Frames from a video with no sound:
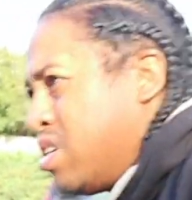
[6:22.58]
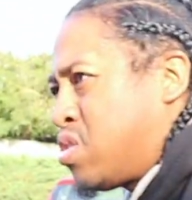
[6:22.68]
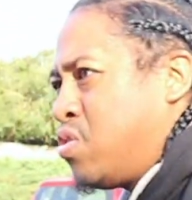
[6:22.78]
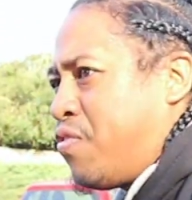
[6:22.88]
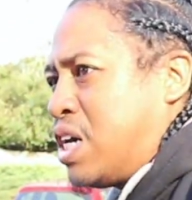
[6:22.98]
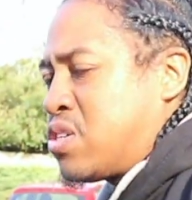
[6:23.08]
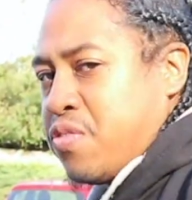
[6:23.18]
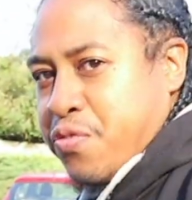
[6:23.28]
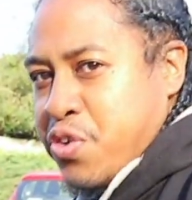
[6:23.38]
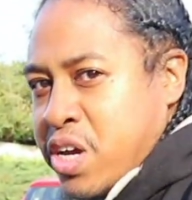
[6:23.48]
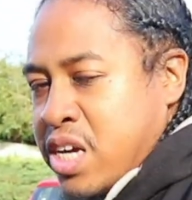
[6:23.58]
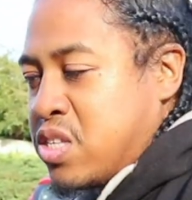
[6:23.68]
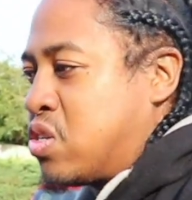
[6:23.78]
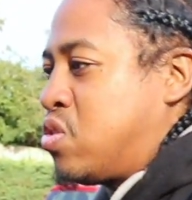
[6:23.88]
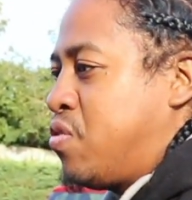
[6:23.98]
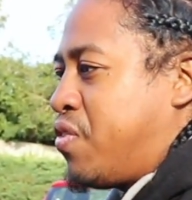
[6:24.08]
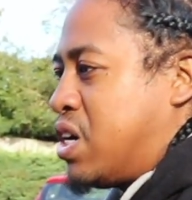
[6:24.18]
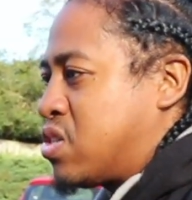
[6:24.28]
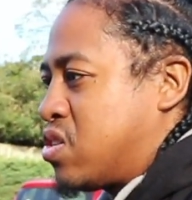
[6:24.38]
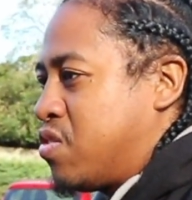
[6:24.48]
The 2003 to
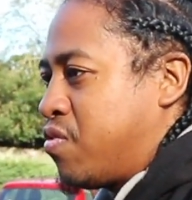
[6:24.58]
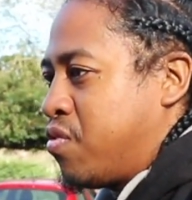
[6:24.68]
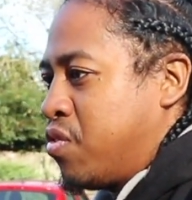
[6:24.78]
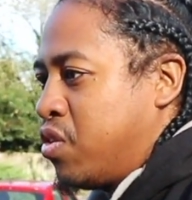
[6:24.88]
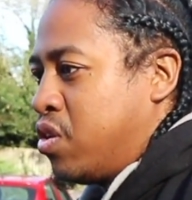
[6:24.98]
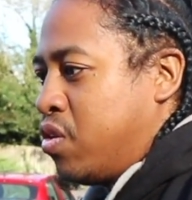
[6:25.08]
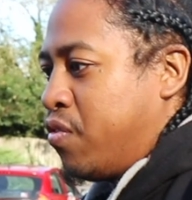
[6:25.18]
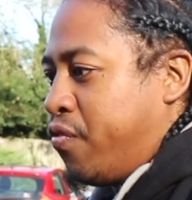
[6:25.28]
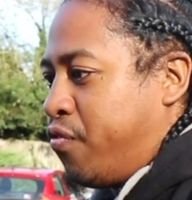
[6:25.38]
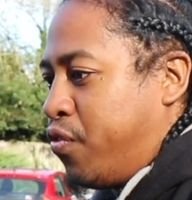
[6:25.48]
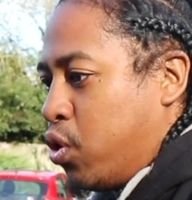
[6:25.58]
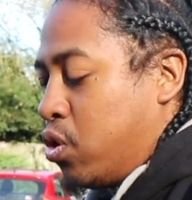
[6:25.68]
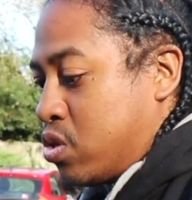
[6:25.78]
2004,